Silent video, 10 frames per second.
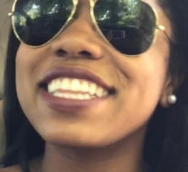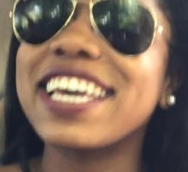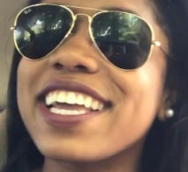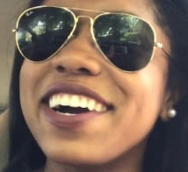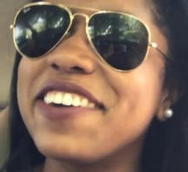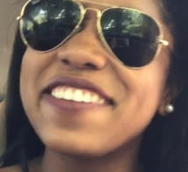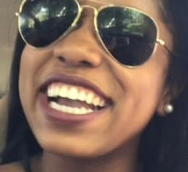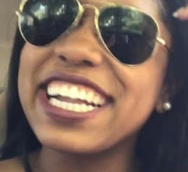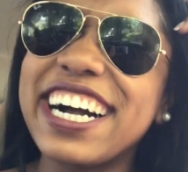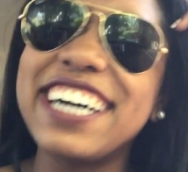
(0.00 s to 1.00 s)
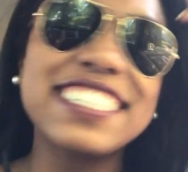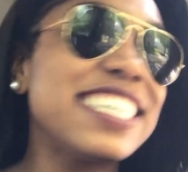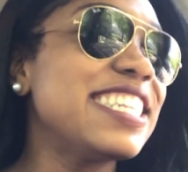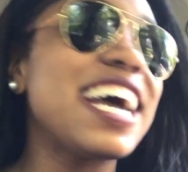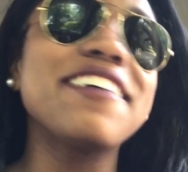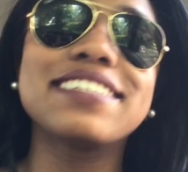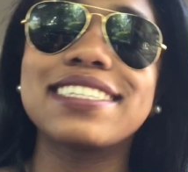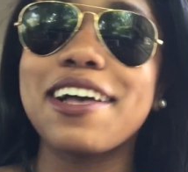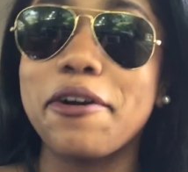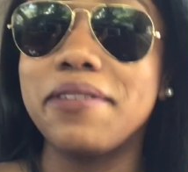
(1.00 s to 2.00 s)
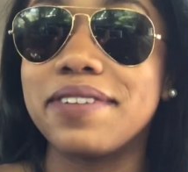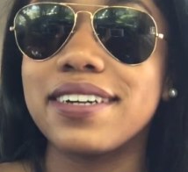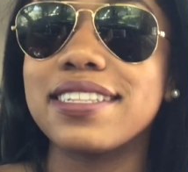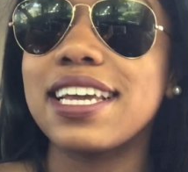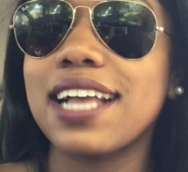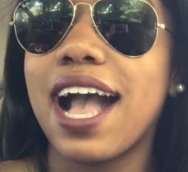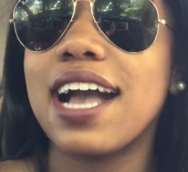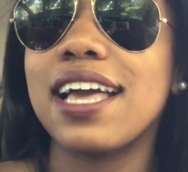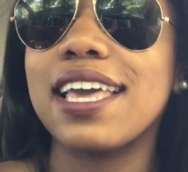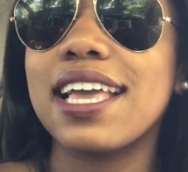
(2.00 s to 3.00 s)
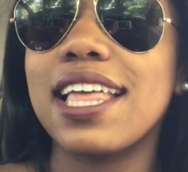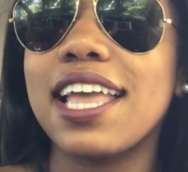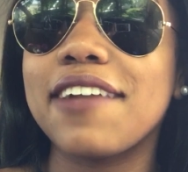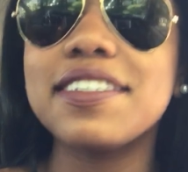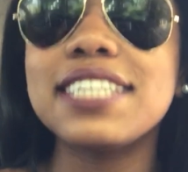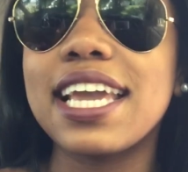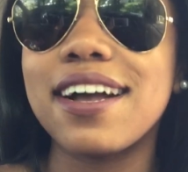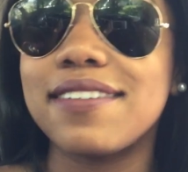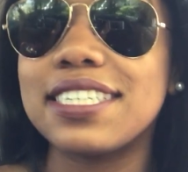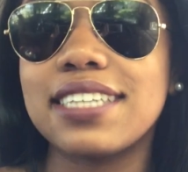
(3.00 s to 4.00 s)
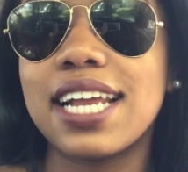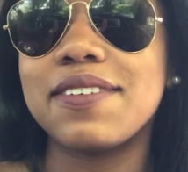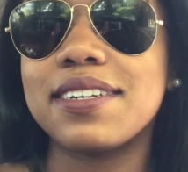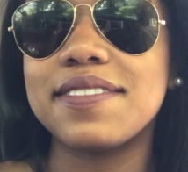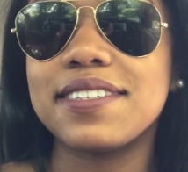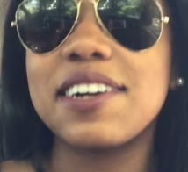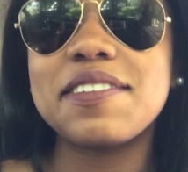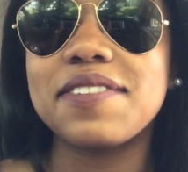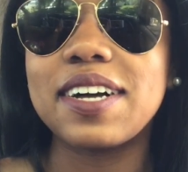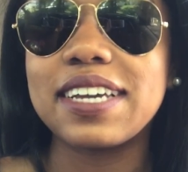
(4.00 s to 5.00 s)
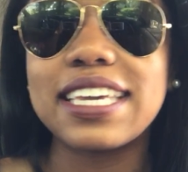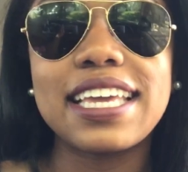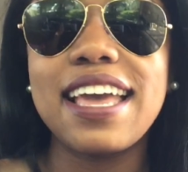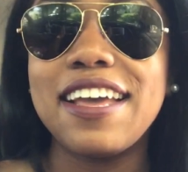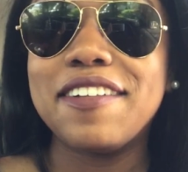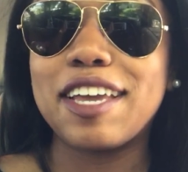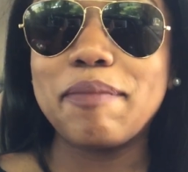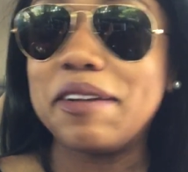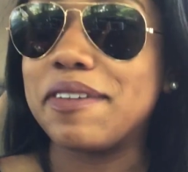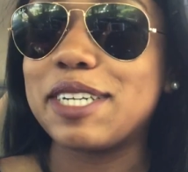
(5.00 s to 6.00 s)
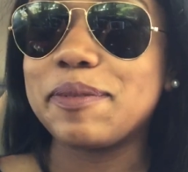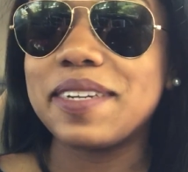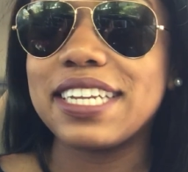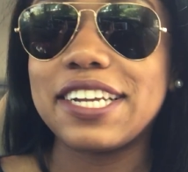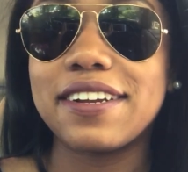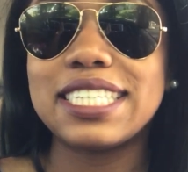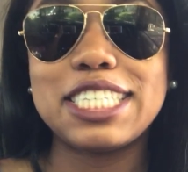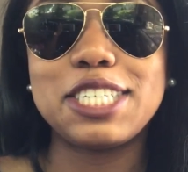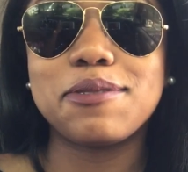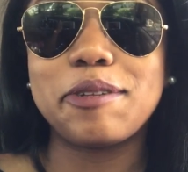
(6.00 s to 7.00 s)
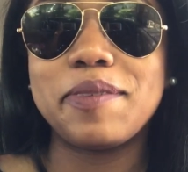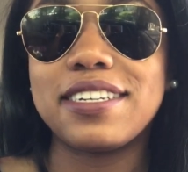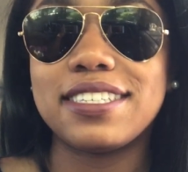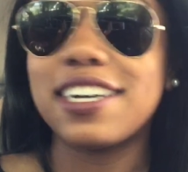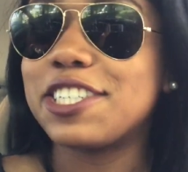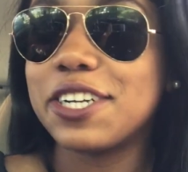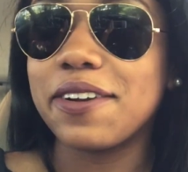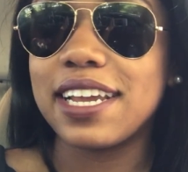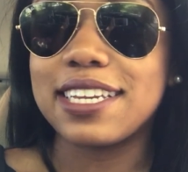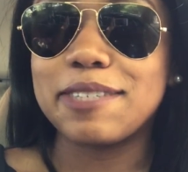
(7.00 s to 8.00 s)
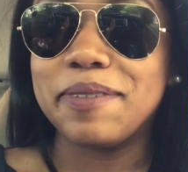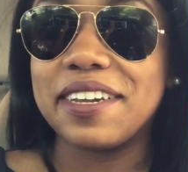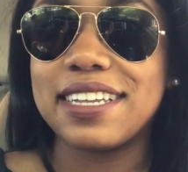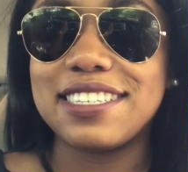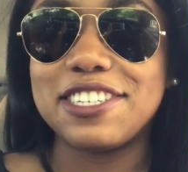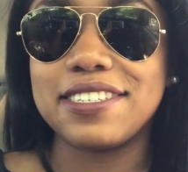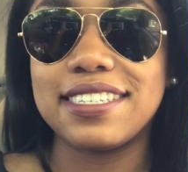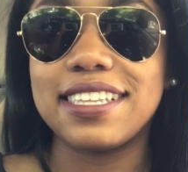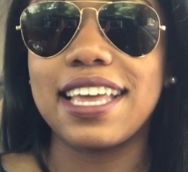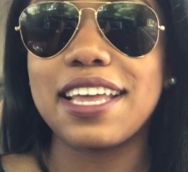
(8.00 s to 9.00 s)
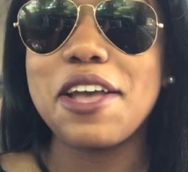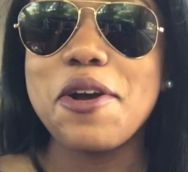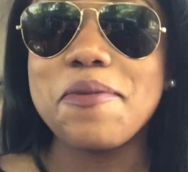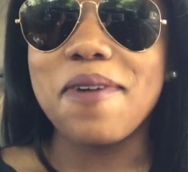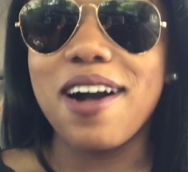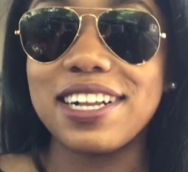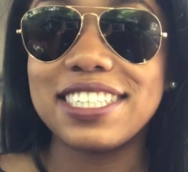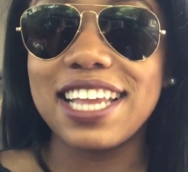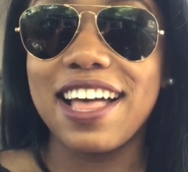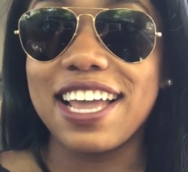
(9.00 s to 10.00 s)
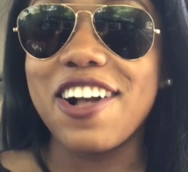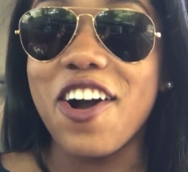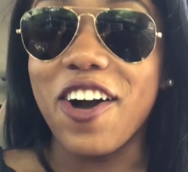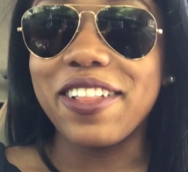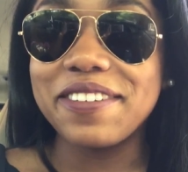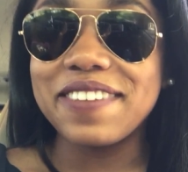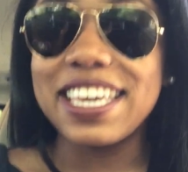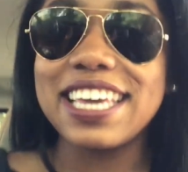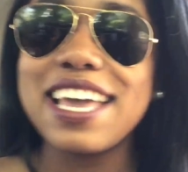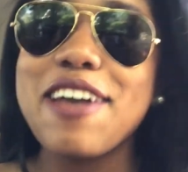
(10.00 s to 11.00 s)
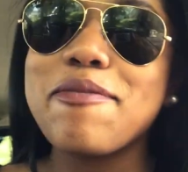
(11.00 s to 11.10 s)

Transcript: Like, oh my gosh. And now it's over. Like I, every day I wish that I would have started vlogging like my freshman year because it just would have been such a great experience just to like watch like all of it.